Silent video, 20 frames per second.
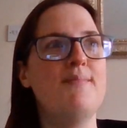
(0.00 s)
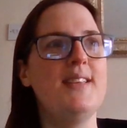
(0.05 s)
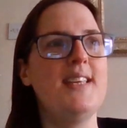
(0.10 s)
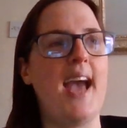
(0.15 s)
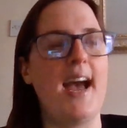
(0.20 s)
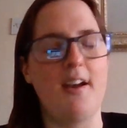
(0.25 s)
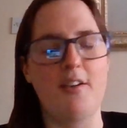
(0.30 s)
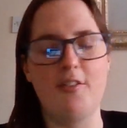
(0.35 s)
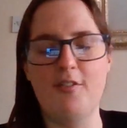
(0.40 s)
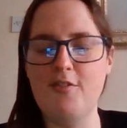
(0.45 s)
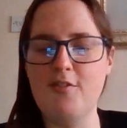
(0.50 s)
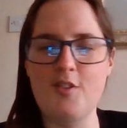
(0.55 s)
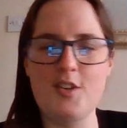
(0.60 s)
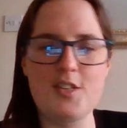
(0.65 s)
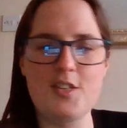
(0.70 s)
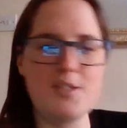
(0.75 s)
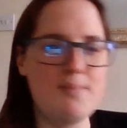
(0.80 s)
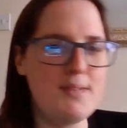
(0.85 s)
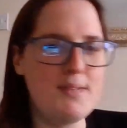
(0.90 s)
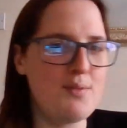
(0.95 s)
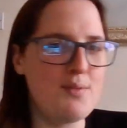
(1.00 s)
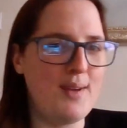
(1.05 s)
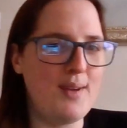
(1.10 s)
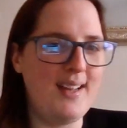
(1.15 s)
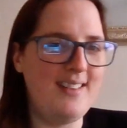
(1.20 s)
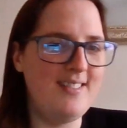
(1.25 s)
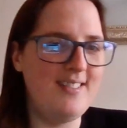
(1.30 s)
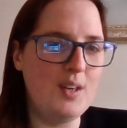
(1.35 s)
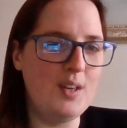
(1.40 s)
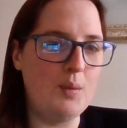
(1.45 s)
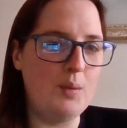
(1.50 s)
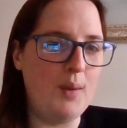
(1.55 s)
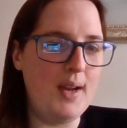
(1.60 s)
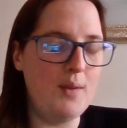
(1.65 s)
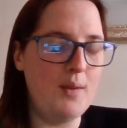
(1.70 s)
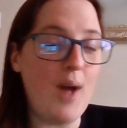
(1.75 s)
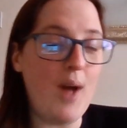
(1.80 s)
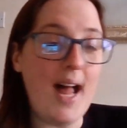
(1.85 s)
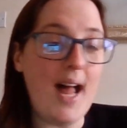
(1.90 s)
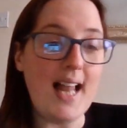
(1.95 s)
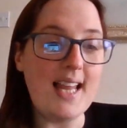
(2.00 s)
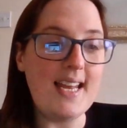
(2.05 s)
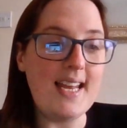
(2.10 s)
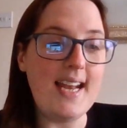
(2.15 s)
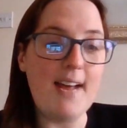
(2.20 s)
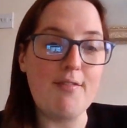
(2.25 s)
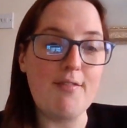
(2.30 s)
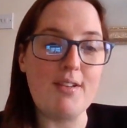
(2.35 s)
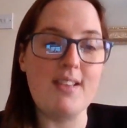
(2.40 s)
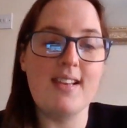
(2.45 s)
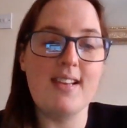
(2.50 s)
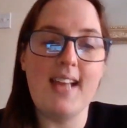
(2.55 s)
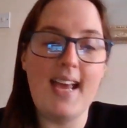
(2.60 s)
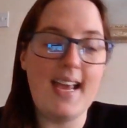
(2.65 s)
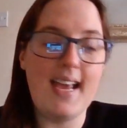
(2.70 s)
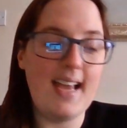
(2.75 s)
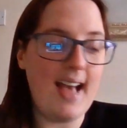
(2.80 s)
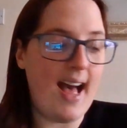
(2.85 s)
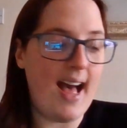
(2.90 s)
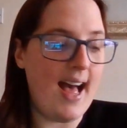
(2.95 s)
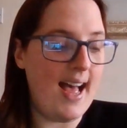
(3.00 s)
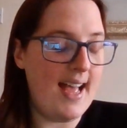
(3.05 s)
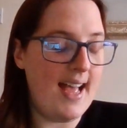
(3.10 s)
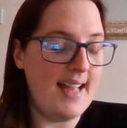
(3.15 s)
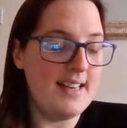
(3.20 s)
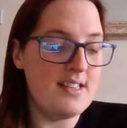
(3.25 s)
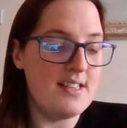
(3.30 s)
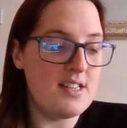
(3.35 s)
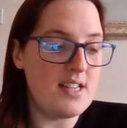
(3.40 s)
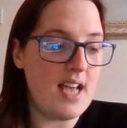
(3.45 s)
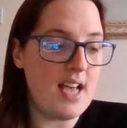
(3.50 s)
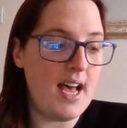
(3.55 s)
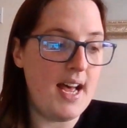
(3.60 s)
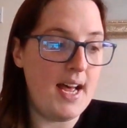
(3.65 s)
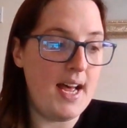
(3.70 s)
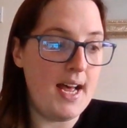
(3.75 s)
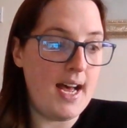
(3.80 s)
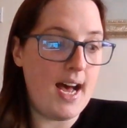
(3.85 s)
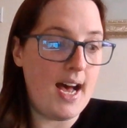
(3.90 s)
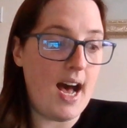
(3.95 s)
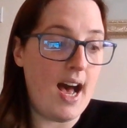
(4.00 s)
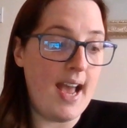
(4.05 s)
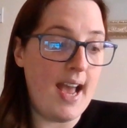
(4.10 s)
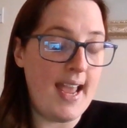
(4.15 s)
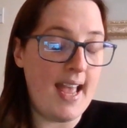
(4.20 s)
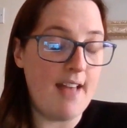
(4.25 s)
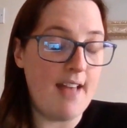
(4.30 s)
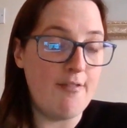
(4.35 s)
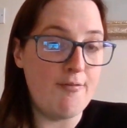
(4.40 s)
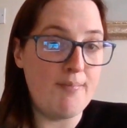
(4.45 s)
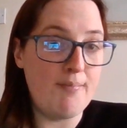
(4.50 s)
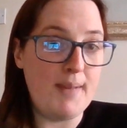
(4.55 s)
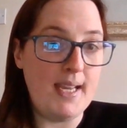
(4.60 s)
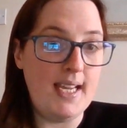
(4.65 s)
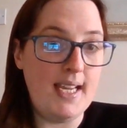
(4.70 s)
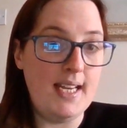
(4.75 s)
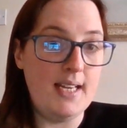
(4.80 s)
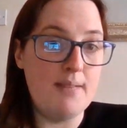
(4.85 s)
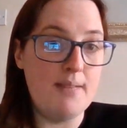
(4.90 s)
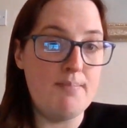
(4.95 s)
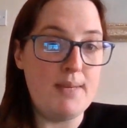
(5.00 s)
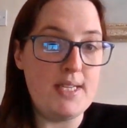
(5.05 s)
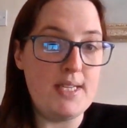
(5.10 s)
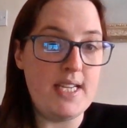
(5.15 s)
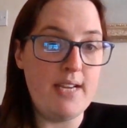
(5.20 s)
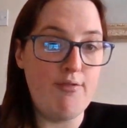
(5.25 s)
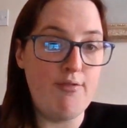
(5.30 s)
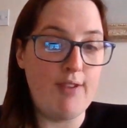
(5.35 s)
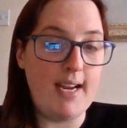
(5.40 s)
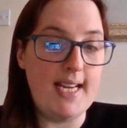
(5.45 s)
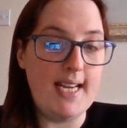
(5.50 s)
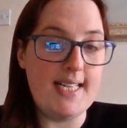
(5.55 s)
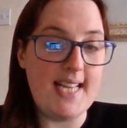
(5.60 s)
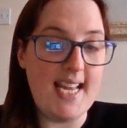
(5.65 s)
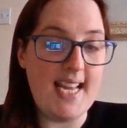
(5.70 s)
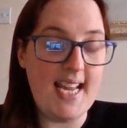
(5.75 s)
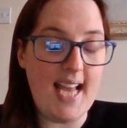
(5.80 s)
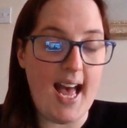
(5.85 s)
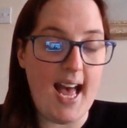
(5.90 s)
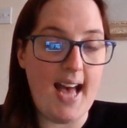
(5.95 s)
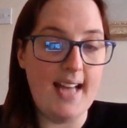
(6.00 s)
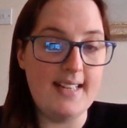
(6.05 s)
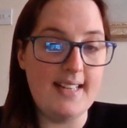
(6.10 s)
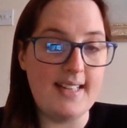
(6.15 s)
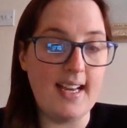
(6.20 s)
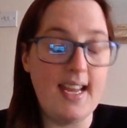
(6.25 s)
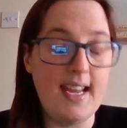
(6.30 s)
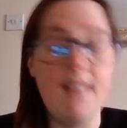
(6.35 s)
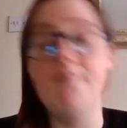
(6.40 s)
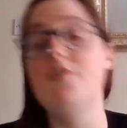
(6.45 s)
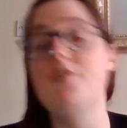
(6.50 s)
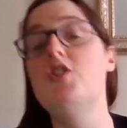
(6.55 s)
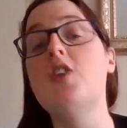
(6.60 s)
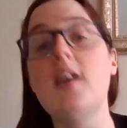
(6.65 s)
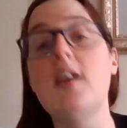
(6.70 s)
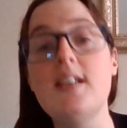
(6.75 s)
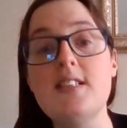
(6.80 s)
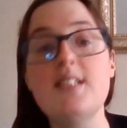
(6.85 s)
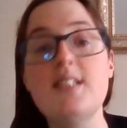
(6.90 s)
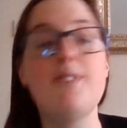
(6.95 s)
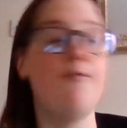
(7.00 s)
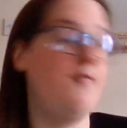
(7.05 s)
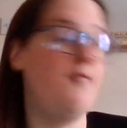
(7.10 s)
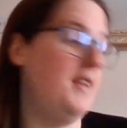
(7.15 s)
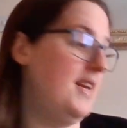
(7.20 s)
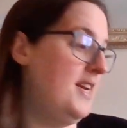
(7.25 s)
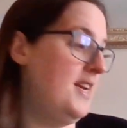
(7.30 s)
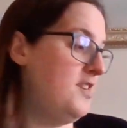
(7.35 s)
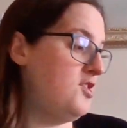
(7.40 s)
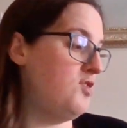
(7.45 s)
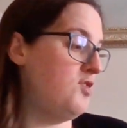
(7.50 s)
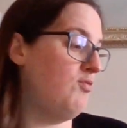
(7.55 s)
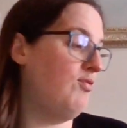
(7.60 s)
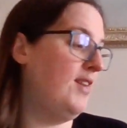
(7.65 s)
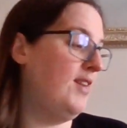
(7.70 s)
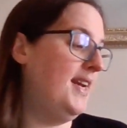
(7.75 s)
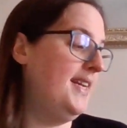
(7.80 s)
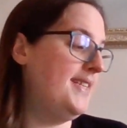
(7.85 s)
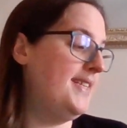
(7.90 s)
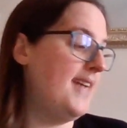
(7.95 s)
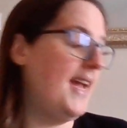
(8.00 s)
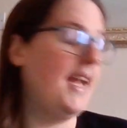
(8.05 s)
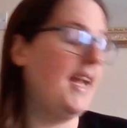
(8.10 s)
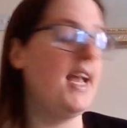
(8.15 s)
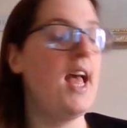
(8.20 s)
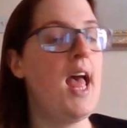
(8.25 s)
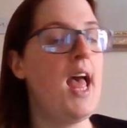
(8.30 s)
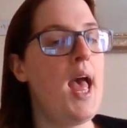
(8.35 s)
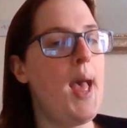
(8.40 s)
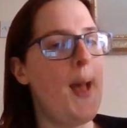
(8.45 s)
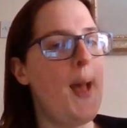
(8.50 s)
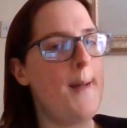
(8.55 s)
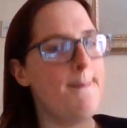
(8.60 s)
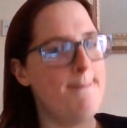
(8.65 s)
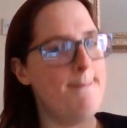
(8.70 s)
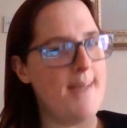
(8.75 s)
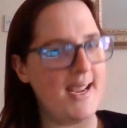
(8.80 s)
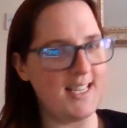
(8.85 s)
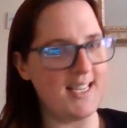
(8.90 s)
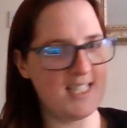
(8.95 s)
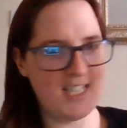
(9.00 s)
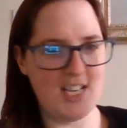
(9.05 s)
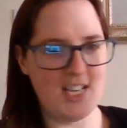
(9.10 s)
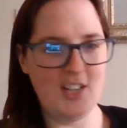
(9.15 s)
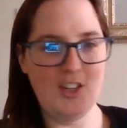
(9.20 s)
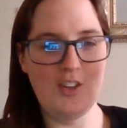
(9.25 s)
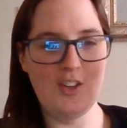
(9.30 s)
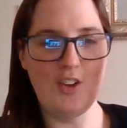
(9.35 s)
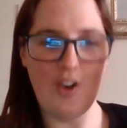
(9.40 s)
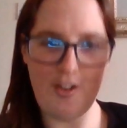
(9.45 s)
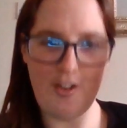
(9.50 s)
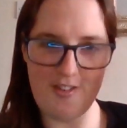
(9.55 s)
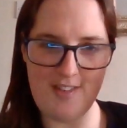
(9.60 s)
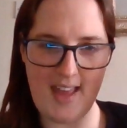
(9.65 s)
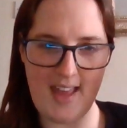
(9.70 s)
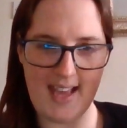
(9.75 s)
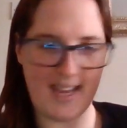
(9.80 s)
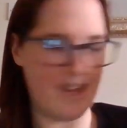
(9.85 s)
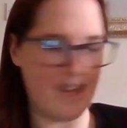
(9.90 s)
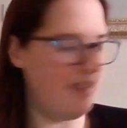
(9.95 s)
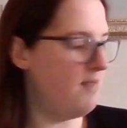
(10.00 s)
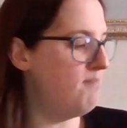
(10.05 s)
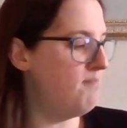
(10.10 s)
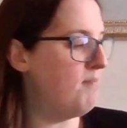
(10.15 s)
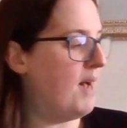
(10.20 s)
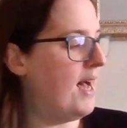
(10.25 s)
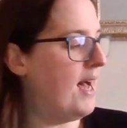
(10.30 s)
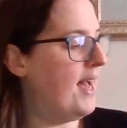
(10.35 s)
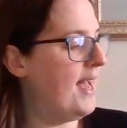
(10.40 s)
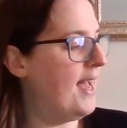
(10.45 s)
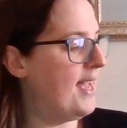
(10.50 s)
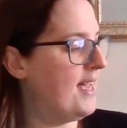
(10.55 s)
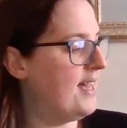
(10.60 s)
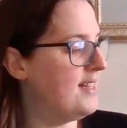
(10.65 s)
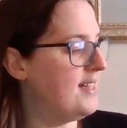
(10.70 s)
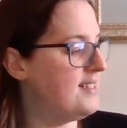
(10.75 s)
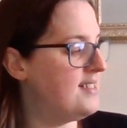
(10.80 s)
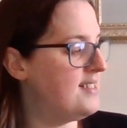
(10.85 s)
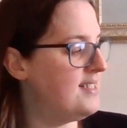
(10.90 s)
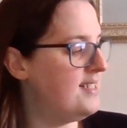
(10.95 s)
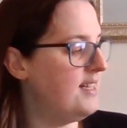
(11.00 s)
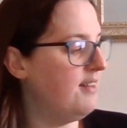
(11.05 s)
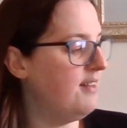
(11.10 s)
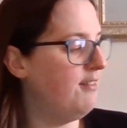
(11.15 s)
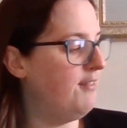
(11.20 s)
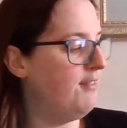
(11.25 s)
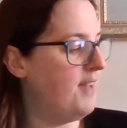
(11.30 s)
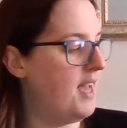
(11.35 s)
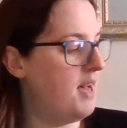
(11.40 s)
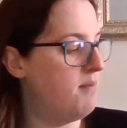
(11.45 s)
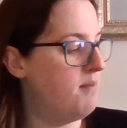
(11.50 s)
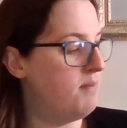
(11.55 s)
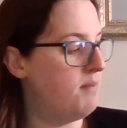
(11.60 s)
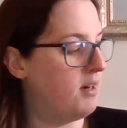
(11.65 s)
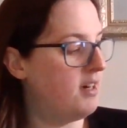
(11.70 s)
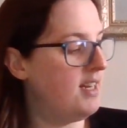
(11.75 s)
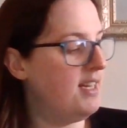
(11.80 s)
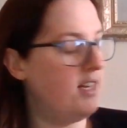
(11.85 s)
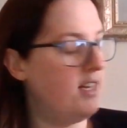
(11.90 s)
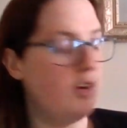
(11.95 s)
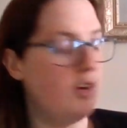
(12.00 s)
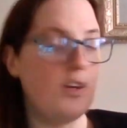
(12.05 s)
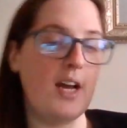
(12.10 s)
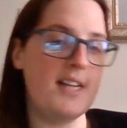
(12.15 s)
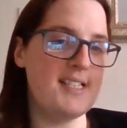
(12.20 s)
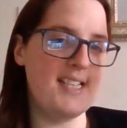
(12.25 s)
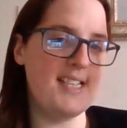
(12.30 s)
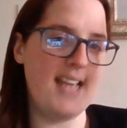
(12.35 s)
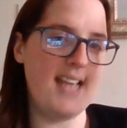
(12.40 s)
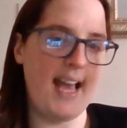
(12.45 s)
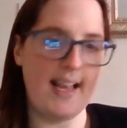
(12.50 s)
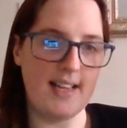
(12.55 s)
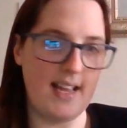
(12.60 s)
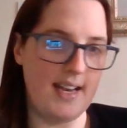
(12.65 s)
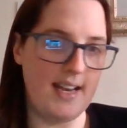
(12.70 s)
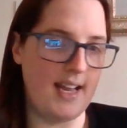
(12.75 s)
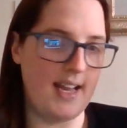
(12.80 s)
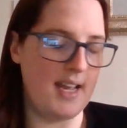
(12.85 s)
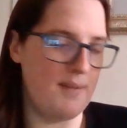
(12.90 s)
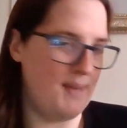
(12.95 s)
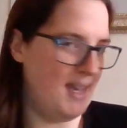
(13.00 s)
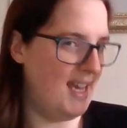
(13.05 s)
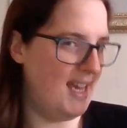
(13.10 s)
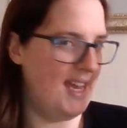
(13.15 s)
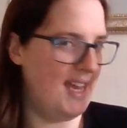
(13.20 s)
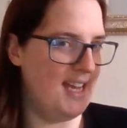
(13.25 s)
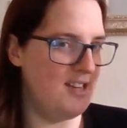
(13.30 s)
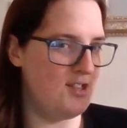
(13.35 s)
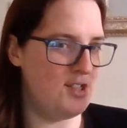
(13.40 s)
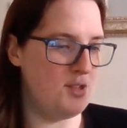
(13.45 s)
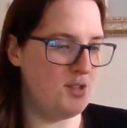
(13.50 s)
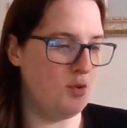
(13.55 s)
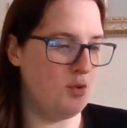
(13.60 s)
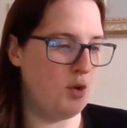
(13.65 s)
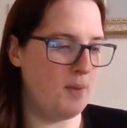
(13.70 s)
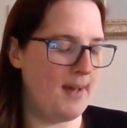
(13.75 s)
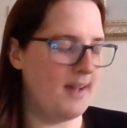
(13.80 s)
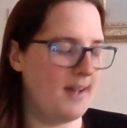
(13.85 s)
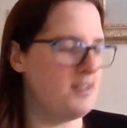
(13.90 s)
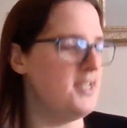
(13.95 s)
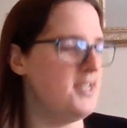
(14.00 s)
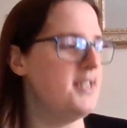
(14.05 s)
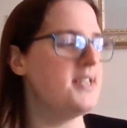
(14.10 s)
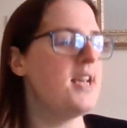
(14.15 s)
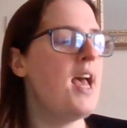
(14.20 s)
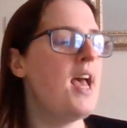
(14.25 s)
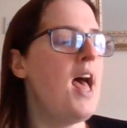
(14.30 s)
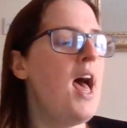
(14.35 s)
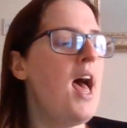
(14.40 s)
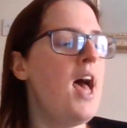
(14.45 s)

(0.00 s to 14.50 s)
yeah, Christmas went well and everything, and I have been busy reading, and I have just finished reading Mexican Gothic by Silvia Moreno-Garcia, and I'm here to talk about it.